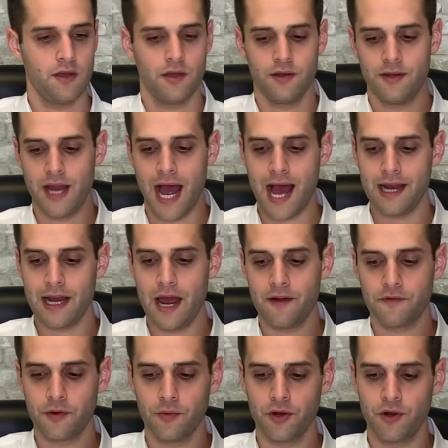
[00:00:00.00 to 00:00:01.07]
Not
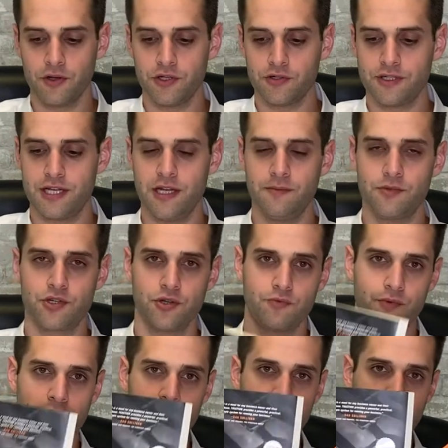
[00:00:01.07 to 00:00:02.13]
everyone on your team should
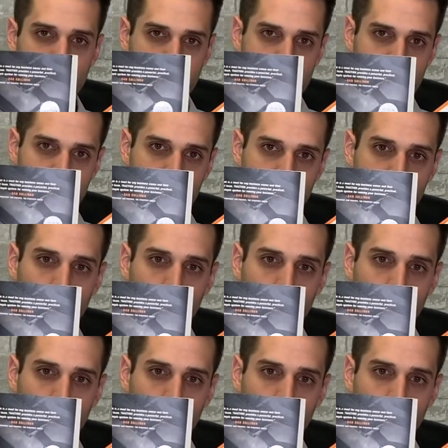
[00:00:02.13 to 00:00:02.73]
read this.